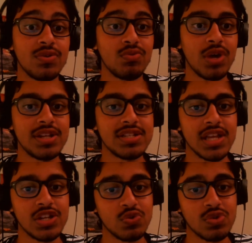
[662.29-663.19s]
why did I
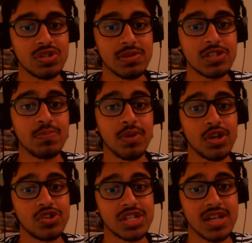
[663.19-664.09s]
say that choice? My
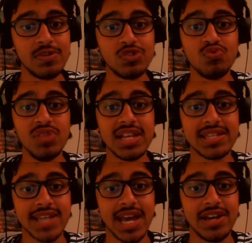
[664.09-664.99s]
apologies. I'm just really
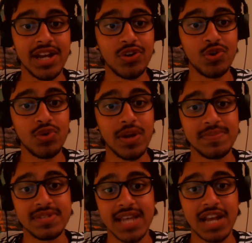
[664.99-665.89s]
excited. I don't know what I'm
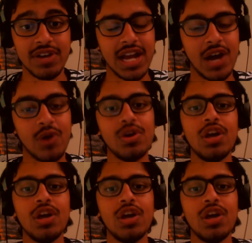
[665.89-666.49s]
saying right now.